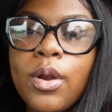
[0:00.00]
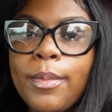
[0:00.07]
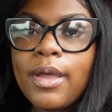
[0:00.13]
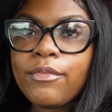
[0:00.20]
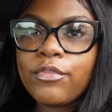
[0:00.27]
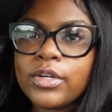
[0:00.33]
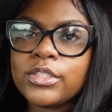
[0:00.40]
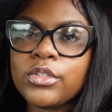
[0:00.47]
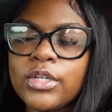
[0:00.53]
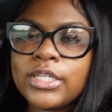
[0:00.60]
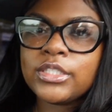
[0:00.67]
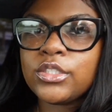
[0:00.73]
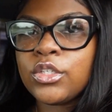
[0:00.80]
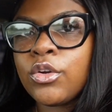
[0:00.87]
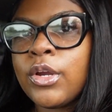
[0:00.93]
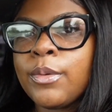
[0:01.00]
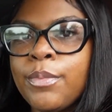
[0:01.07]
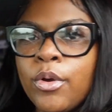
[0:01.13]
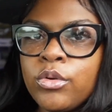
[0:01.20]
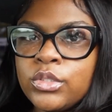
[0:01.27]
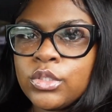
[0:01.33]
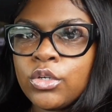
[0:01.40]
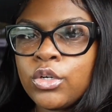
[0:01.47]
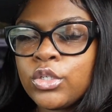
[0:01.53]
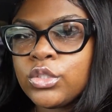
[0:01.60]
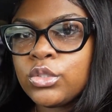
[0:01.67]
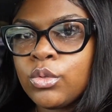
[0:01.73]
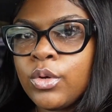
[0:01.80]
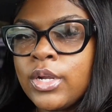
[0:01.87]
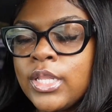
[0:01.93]
one of my friends on Instagram posted on her
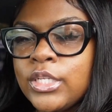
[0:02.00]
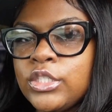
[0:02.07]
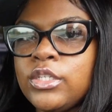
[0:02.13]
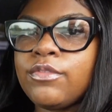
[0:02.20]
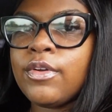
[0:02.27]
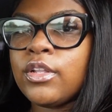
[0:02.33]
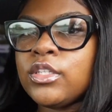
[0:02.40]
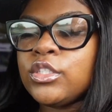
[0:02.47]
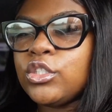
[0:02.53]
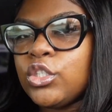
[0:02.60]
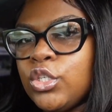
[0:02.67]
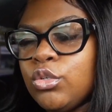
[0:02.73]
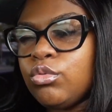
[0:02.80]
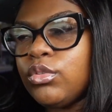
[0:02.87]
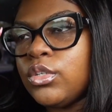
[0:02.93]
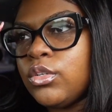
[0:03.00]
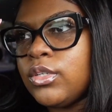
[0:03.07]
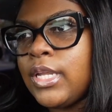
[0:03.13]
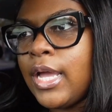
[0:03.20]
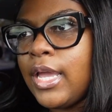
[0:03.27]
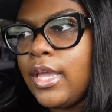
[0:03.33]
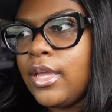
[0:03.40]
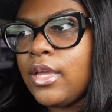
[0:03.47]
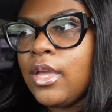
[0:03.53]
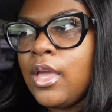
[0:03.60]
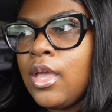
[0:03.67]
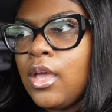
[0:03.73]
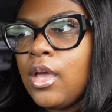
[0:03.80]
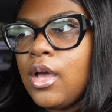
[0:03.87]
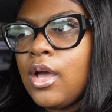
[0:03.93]
story that she found this cute little like
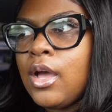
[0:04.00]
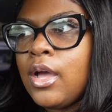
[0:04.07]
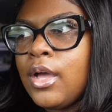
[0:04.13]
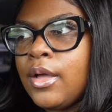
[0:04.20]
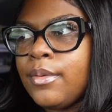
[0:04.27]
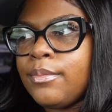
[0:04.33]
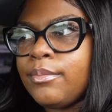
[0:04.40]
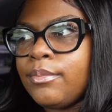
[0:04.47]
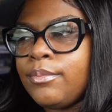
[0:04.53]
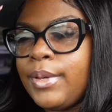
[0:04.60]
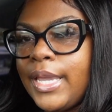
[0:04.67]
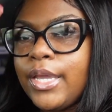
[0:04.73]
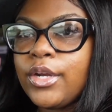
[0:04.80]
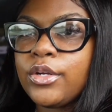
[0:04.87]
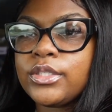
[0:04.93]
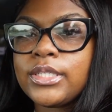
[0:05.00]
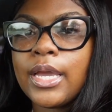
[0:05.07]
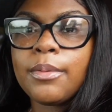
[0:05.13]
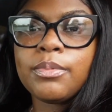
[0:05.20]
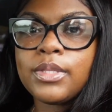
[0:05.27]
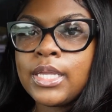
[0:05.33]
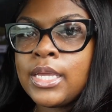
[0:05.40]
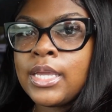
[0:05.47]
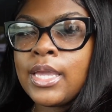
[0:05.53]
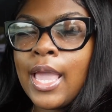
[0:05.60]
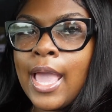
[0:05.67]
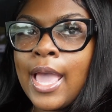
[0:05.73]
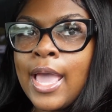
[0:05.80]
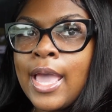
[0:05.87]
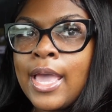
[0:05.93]
banner type thing
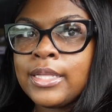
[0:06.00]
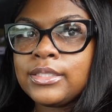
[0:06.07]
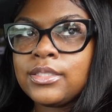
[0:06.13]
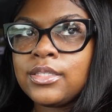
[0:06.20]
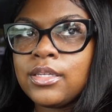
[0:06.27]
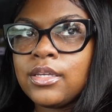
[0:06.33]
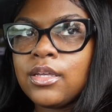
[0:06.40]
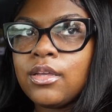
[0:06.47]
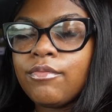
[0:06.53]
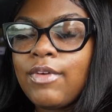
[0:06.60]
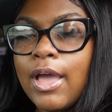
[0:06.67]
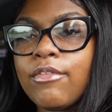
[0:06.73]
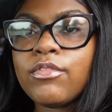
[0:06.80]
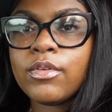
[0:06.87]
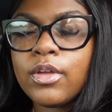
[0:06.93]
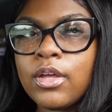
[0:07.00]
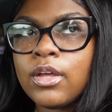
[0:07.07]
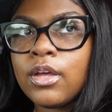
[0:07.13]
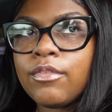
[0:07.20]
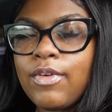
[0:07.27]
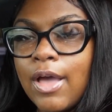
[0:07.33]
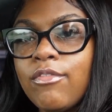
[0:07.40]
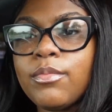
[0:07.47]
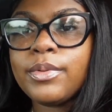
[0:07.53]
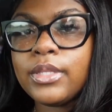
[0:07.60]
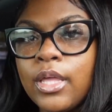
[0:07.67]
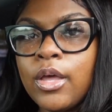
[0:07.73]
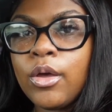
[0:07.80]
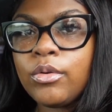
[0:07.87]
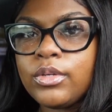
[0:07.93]
at Five and
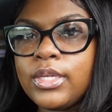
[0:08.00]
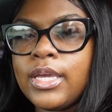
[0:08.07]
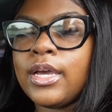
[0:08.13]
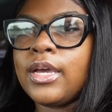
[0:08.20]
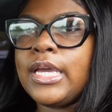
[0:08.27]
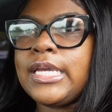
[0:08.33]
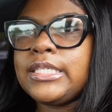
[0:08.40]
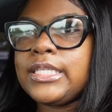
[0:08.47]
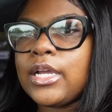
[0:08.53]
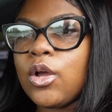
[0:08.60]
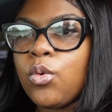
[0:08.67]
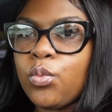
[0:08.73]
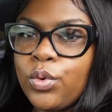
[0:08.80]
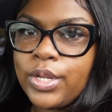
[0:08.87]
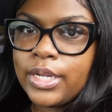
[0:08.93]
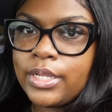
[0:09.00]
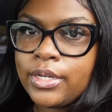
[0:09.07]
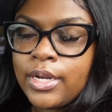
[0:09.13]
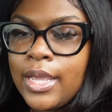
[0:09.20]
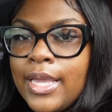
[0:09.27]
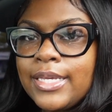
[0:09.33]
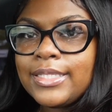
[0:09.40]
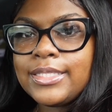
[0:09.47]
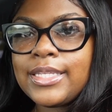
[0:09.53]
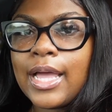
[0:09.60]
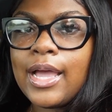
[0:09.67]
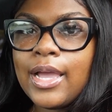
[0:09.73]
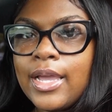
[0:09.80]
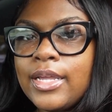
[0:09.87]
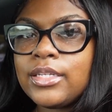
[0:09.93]
Below. Yeah, it's like a wooden
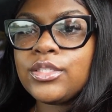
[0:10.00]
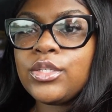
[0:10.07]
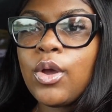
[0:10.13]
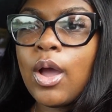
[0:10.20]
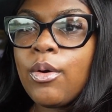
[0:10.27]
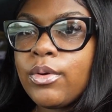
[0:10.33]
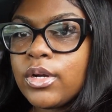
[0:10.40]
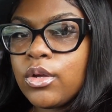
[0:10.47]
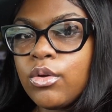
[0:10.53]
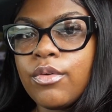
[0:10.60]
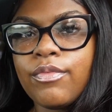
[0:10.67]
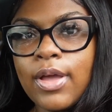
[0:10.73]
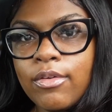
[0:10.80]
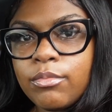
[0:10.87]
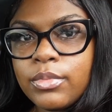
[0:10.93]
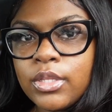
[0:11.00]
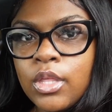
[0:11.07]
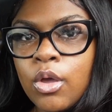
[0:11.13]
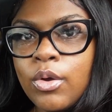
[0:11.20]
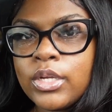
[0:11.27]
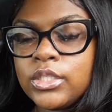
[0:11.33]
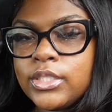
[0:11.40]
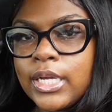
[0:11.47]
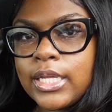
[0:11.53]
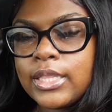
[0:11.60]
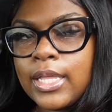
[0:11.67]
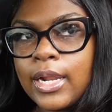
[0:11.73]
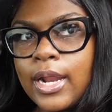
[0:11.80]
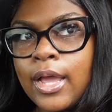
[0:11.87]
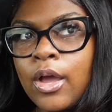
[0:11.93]
sign, so I want to go to Five and Below and check
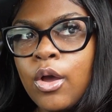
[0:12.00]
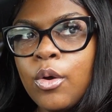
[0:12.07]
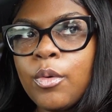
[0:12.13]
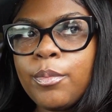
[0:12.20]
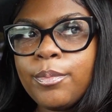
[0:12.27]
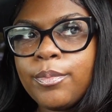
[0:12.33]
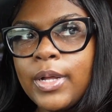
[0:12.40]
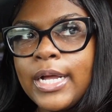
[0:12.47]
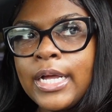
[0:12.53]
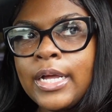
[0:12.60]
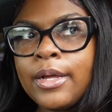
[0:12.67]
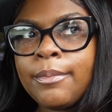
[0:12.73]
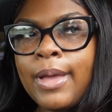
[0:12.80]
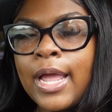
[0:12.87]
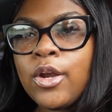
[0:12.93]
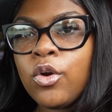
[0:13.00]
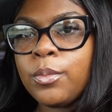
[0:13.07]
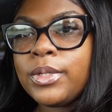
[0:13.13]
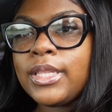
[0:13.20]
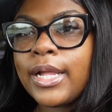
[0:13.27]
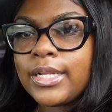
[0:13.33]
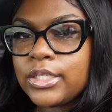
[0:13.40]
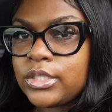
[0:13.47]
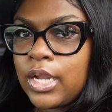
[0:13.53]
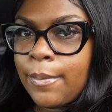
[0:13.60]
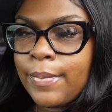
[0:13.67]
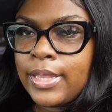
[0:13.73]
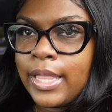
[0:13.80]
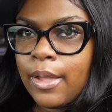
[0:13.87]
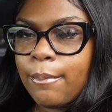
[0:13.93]
that out. I normally like to shop
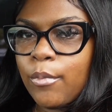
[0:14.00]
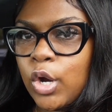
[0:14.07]
at like